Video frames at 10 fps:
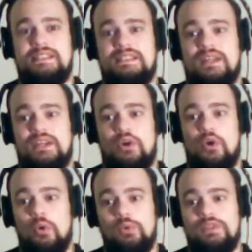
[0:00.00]
like
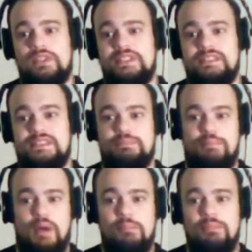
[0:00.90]
oldies and pop
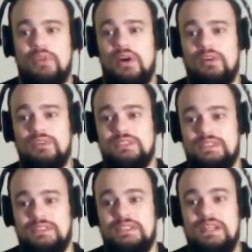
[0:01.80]
songs
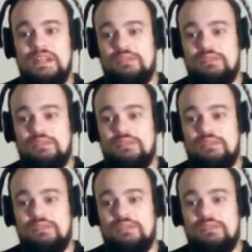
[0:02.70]
from